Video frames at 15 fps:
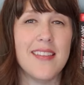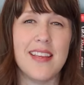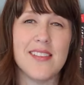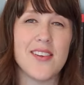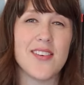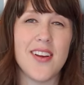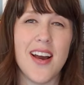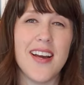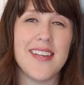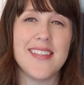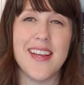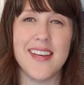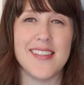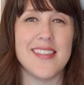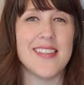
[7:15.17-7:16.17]
These are not
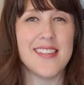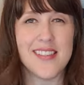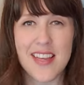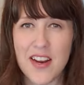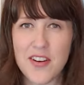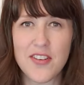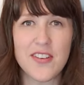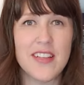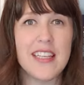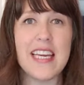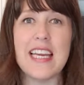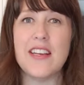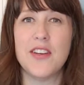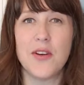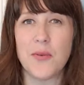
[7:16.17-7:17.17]

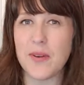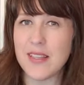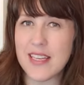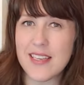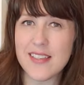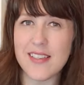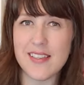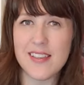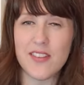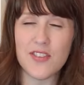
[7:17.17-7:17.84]
necessarily new releases.